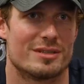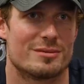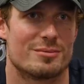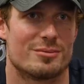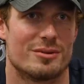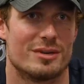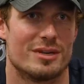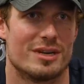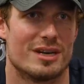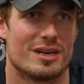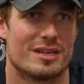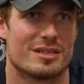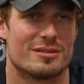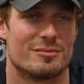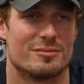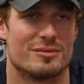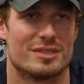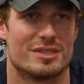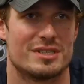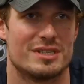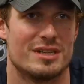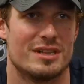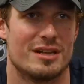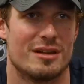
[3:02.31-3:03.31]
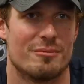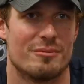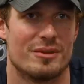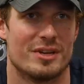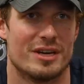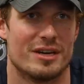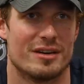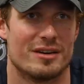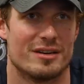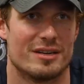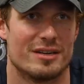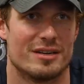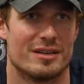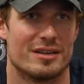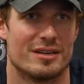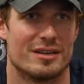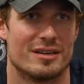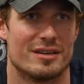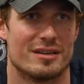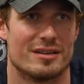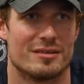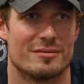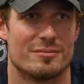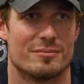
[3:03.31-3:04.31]
That's pretty awesome to see them there and
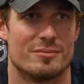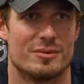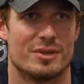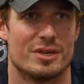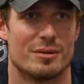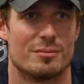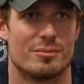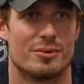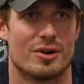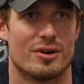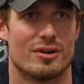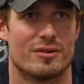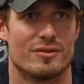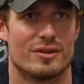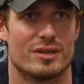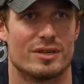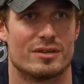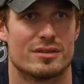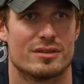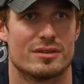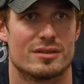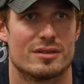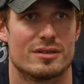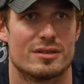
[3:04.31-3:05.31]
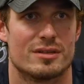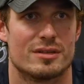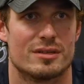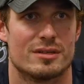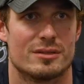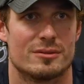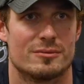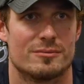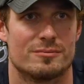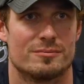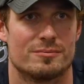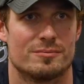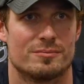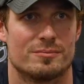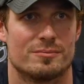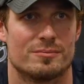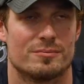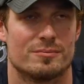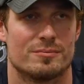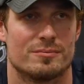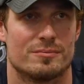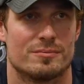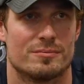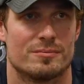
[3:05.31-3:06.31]
uh, being a part of it.
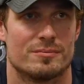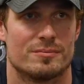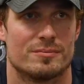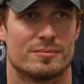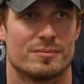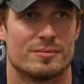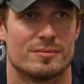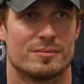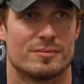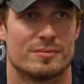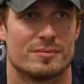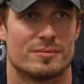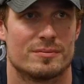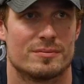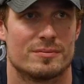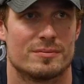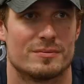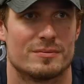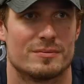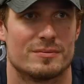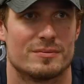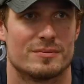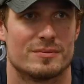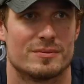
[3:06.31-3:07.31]
You watch Dancing Larry too?